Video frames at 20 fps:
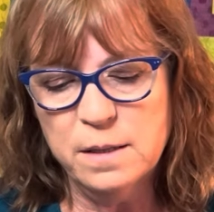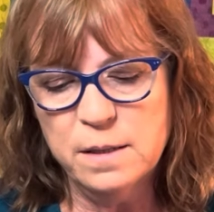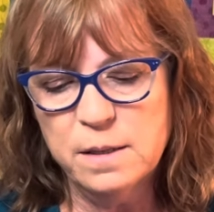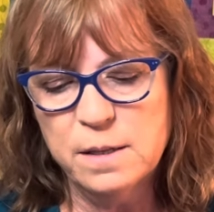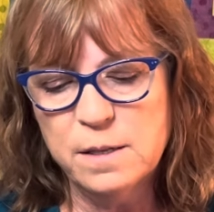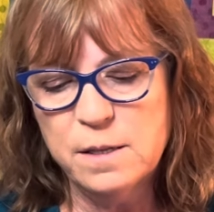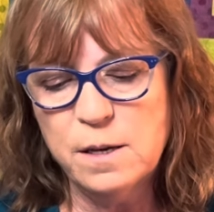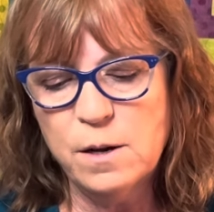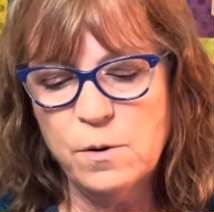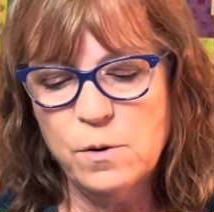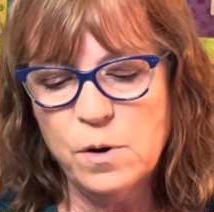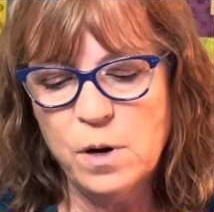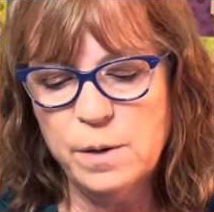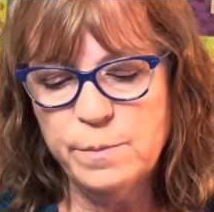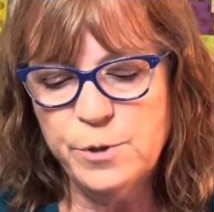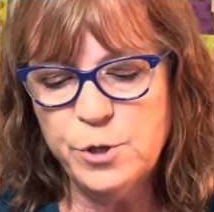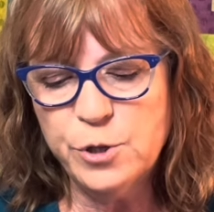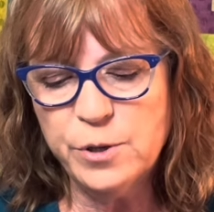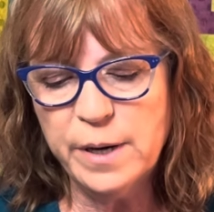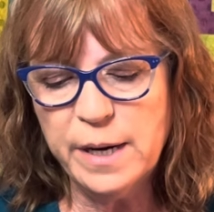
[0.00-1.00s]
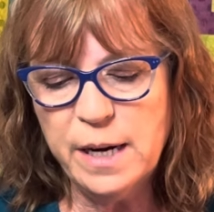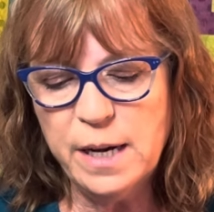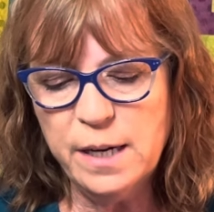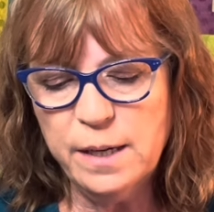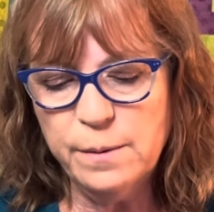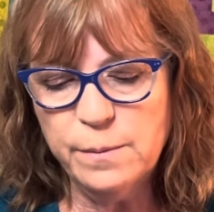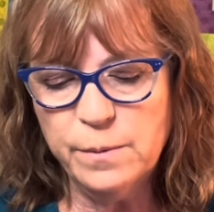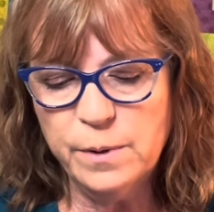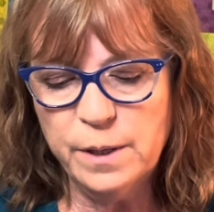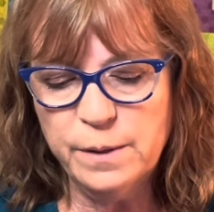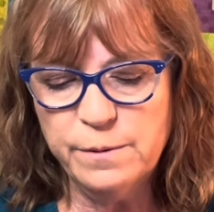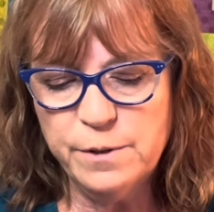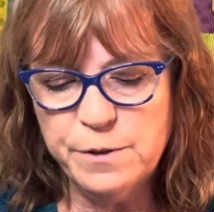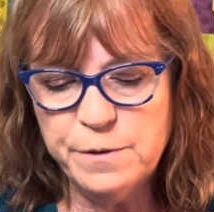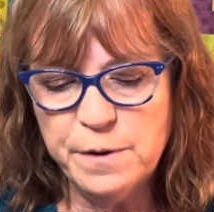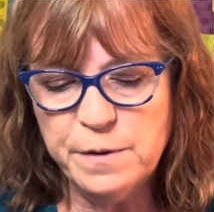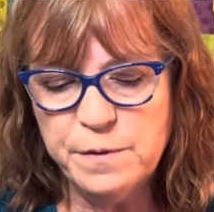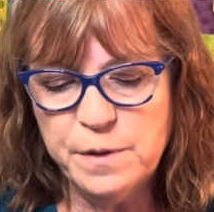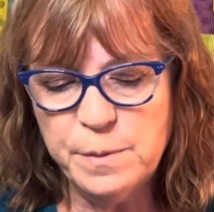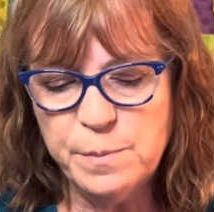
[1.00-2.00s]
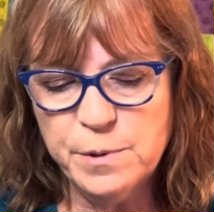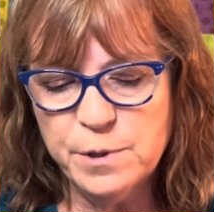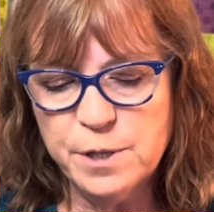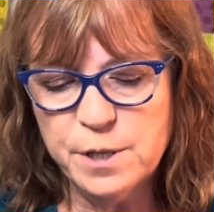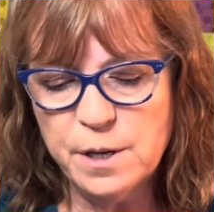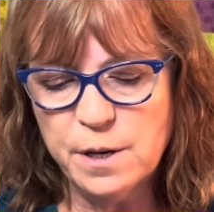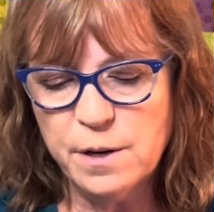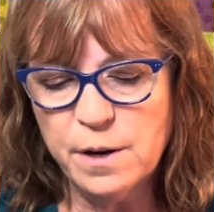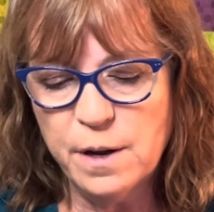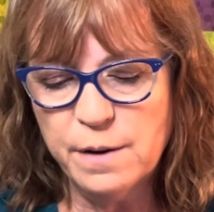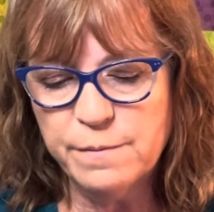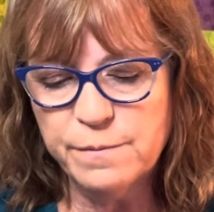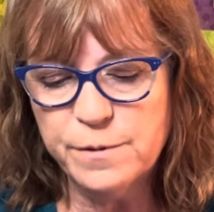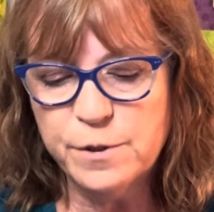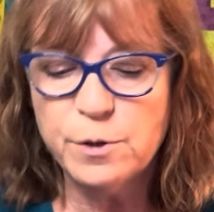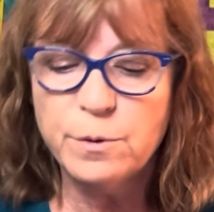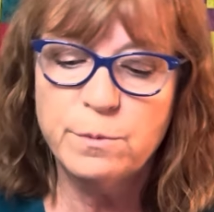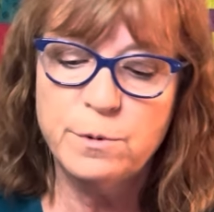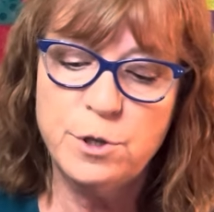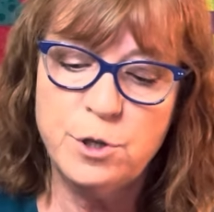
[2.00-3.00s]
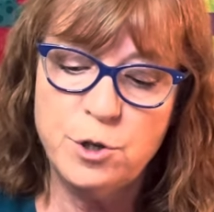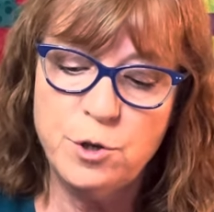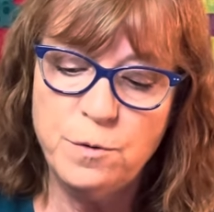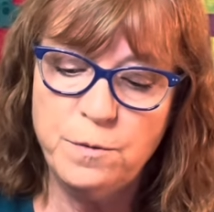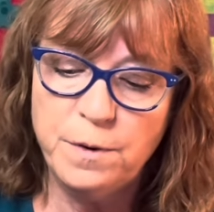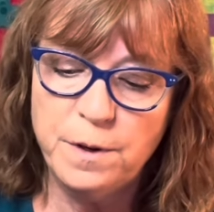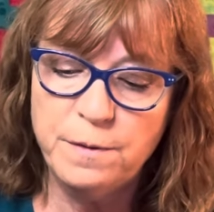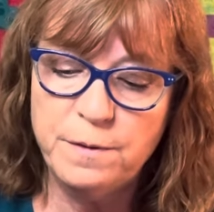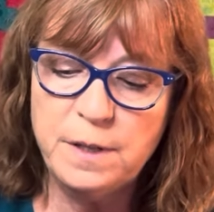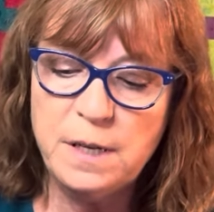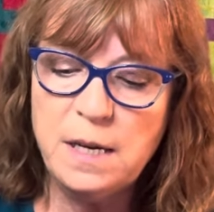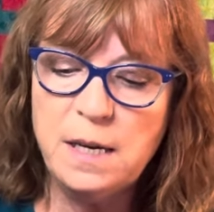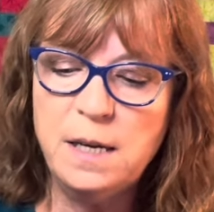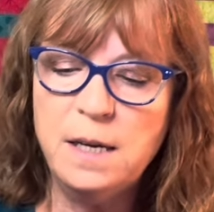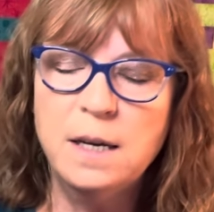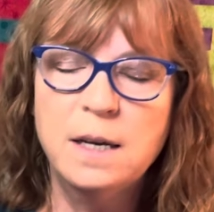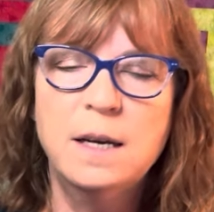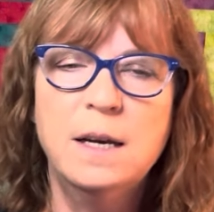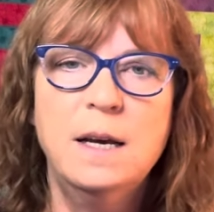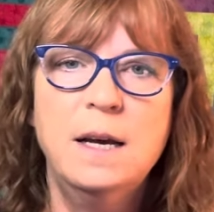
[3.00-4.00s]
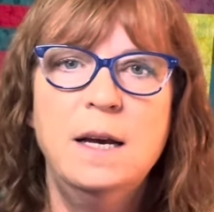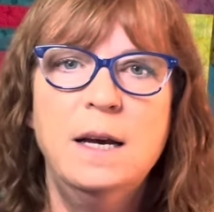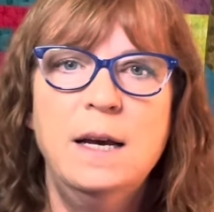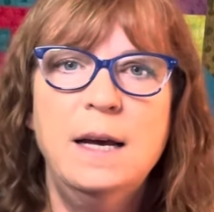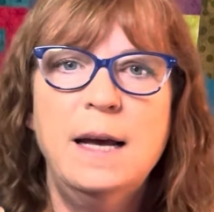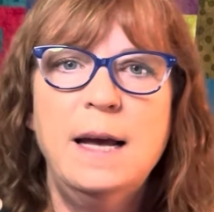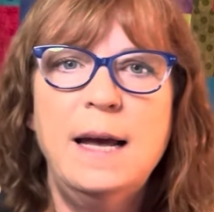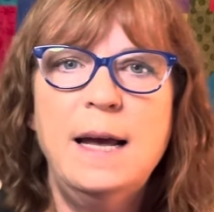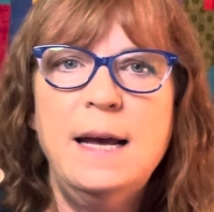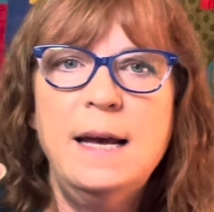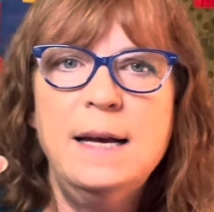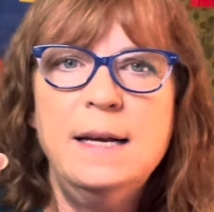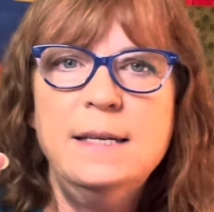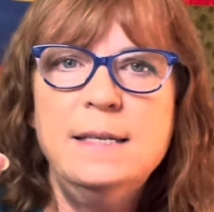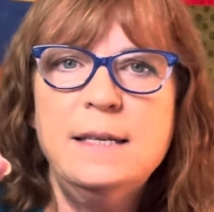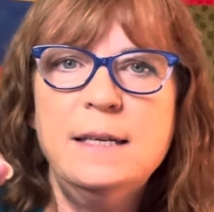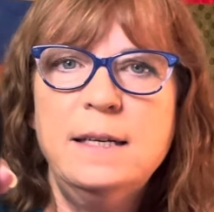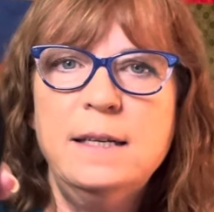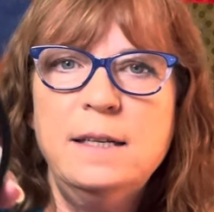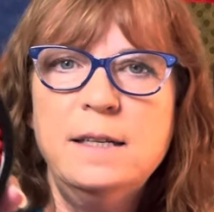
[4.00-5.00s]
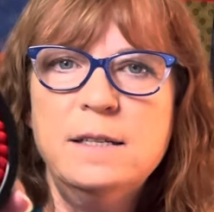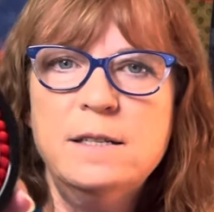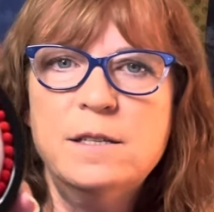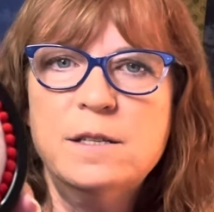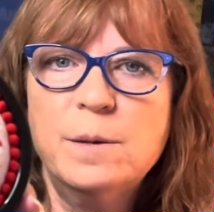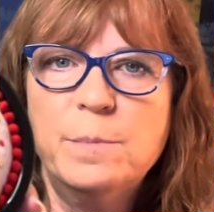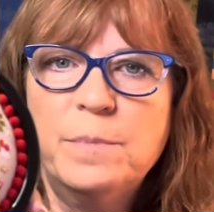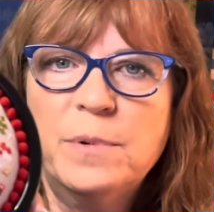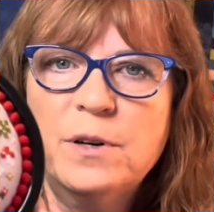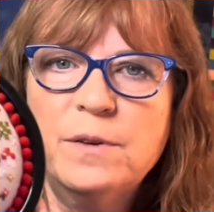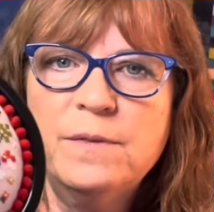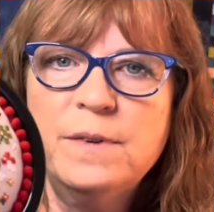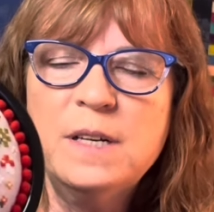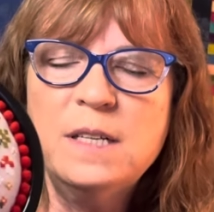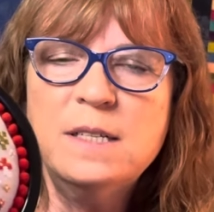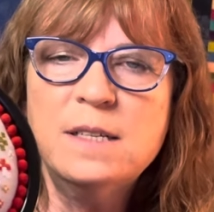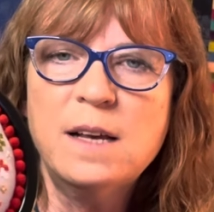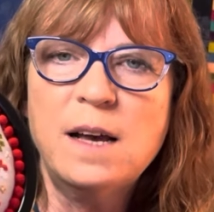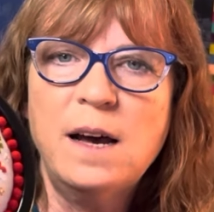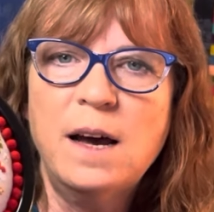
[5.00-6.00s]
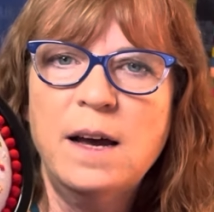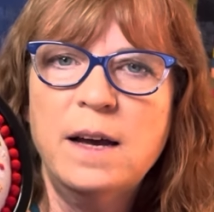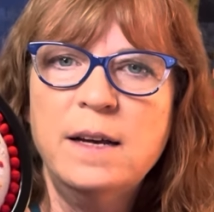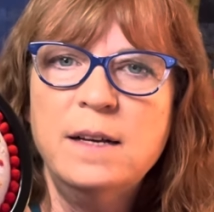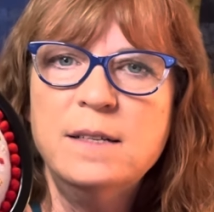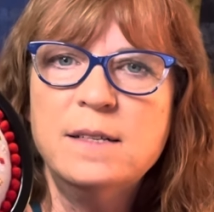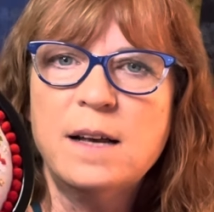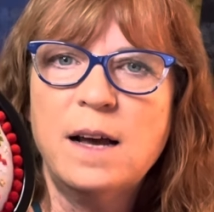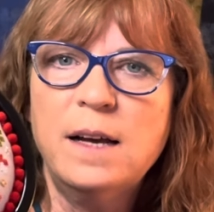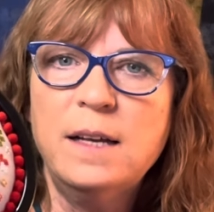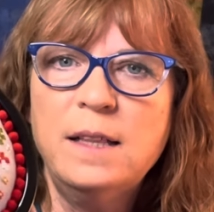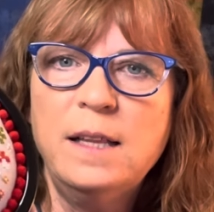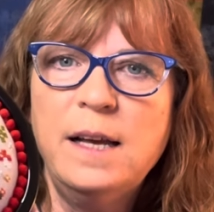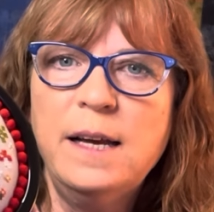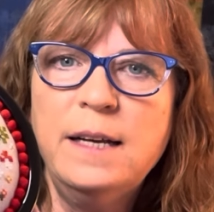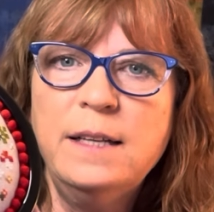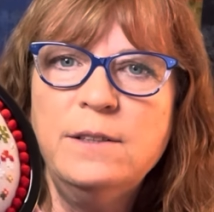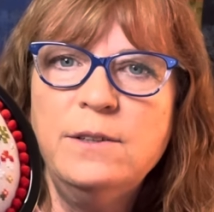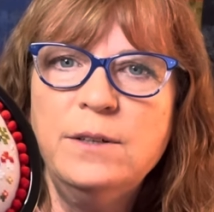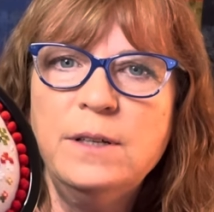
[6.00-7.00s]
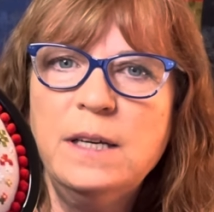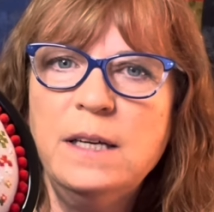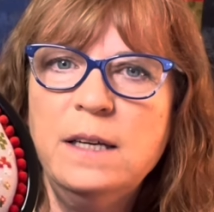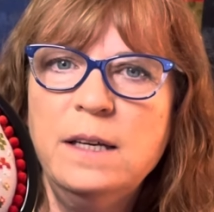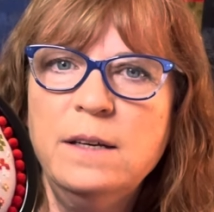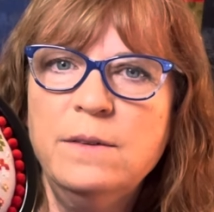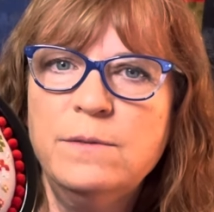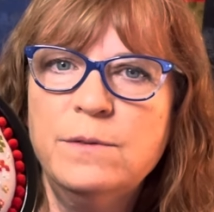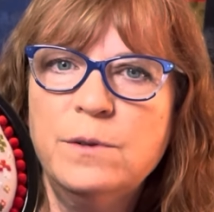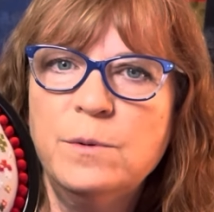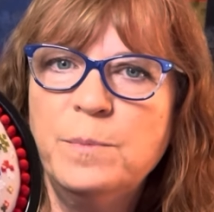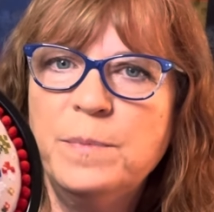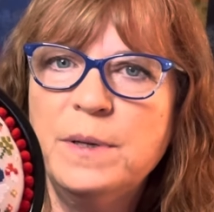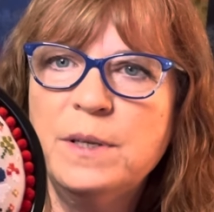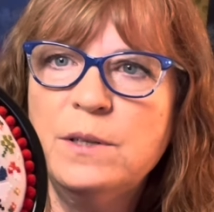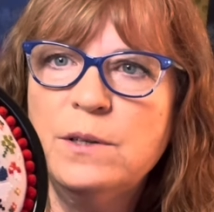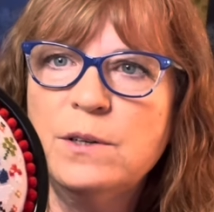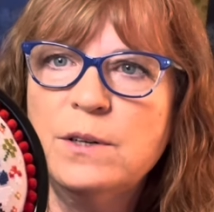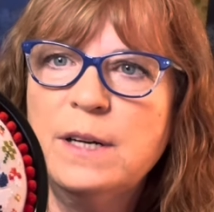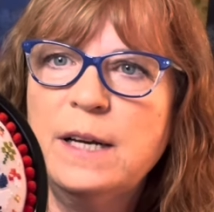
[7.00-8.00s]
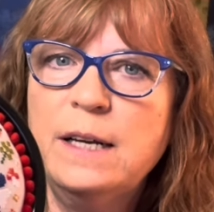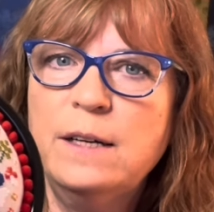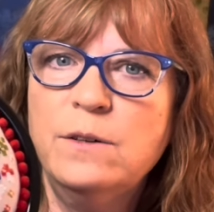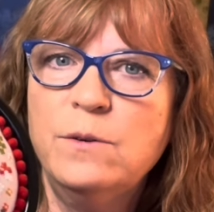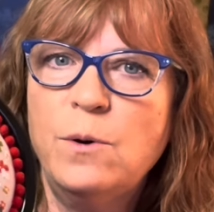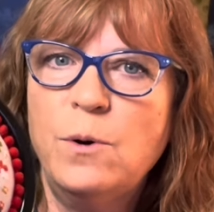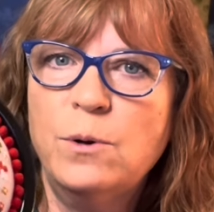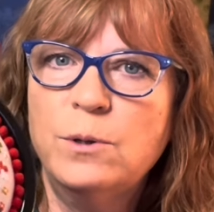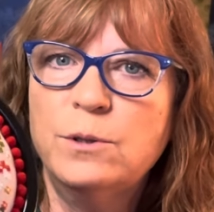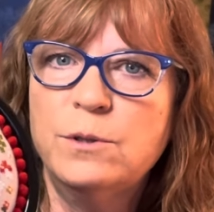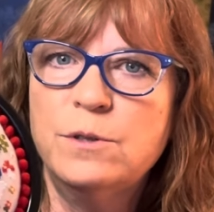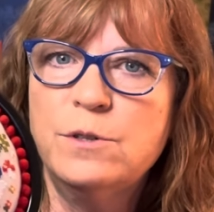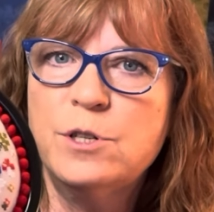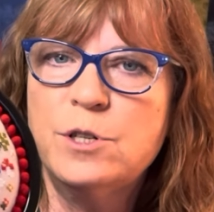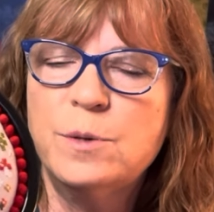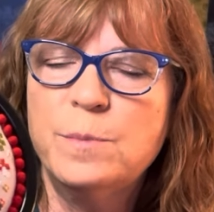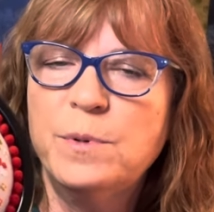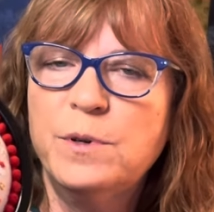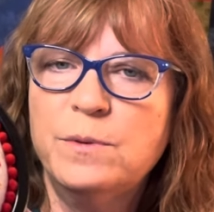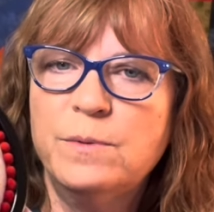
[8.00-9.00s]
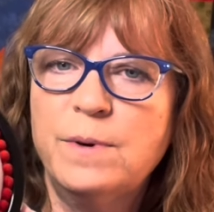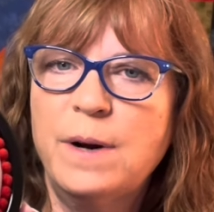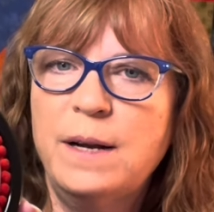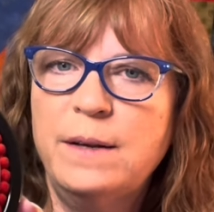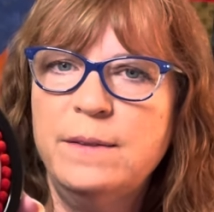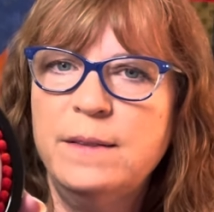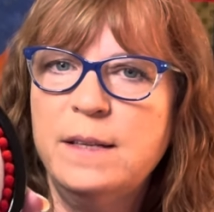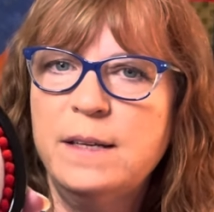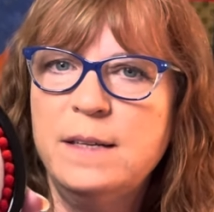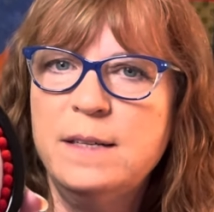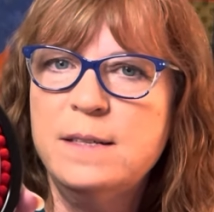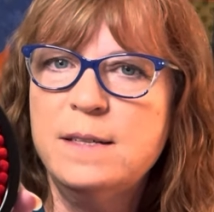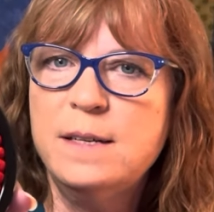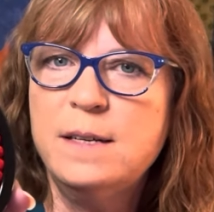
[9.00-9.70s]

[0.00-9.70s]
So I'm sure I got it when it was 50% off. So it was 250 and it is the perfect size. I like looking for pillar candle holders to put round things